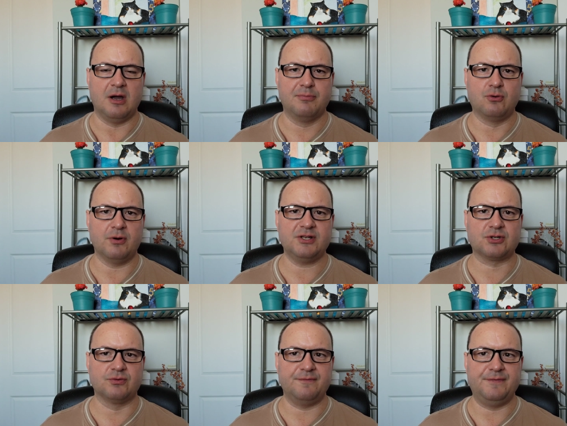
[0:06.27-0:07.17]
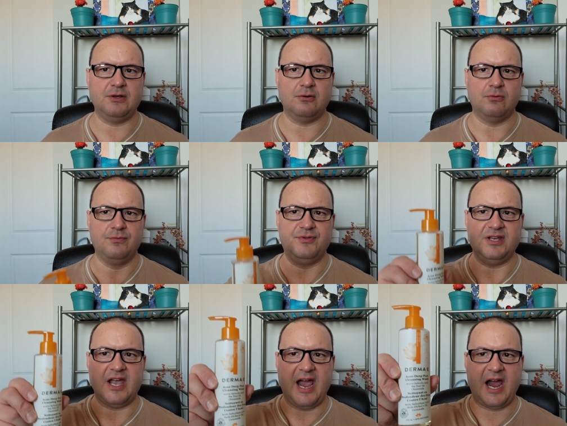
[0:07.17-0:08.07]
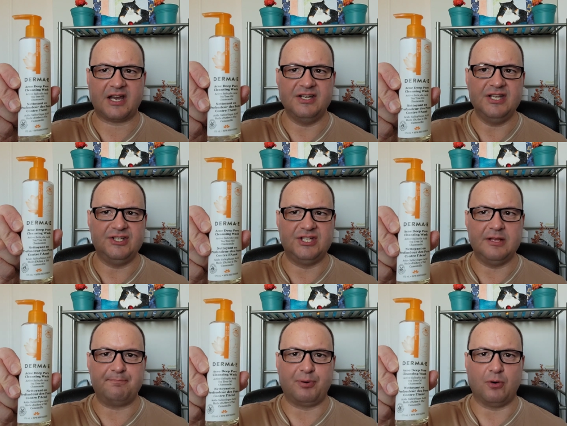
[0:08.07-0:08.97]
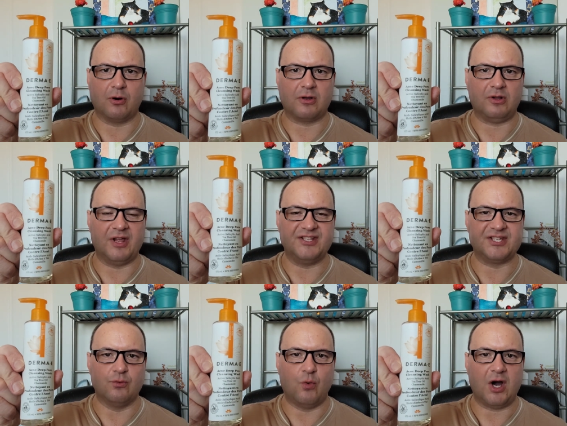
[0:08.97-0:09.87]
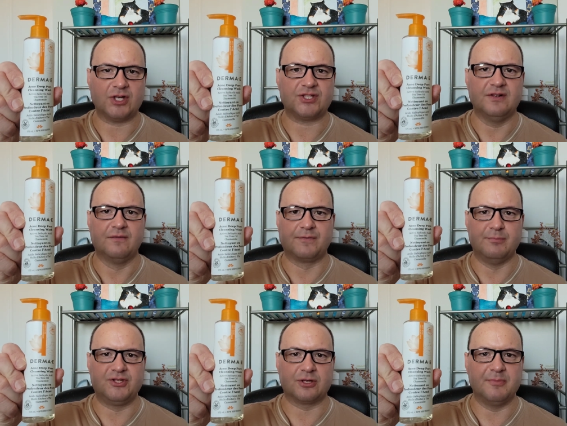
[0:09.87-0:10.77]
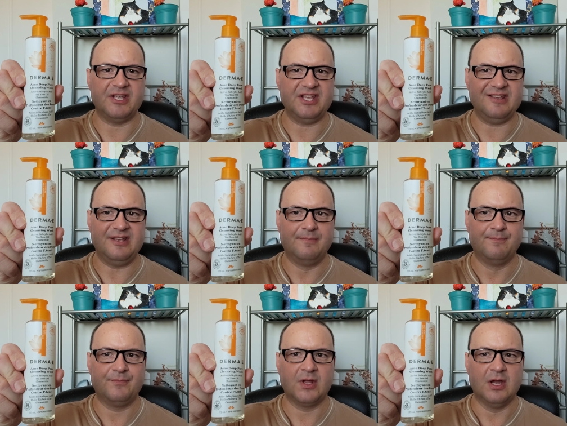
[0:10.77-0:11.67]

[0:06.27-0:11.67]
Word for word: I'm going to review the Acne Deep Pore Cleansing Wash from Derma E.